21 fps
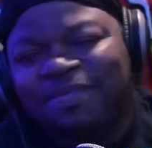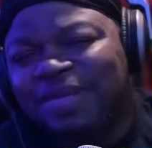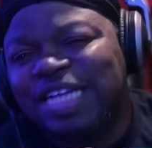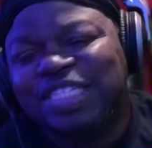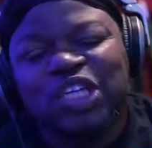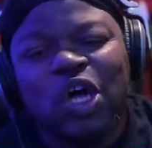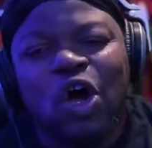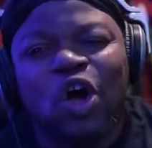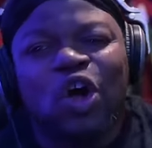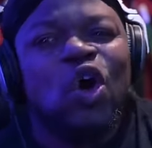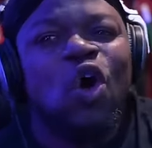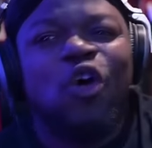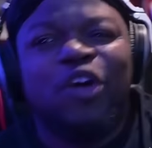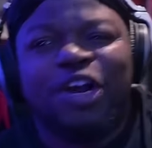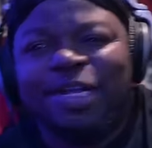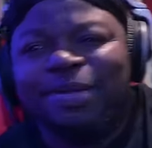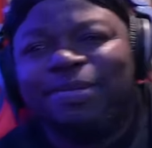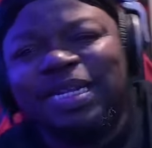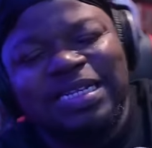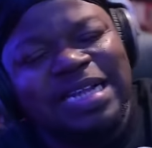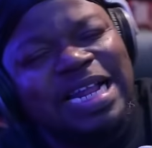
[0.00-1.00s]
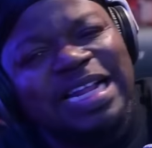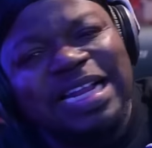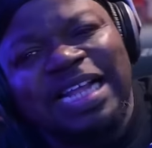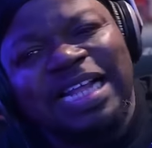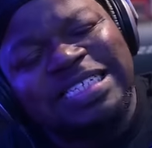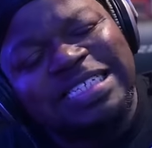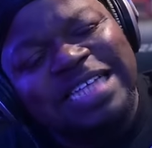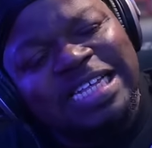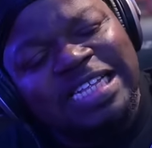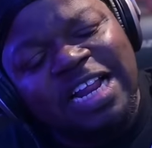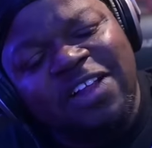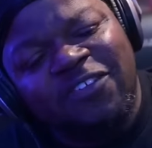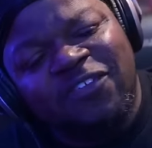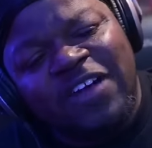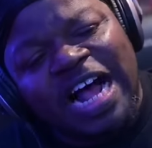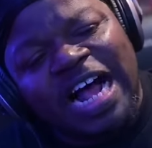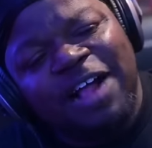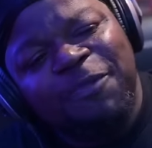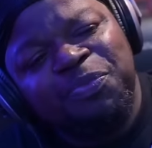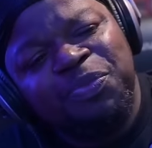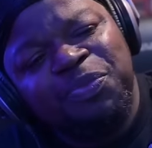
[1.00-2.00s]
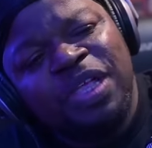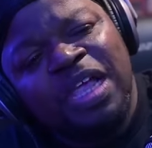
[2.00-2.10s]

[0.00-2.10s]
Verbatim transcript: It's all corny. Let's identify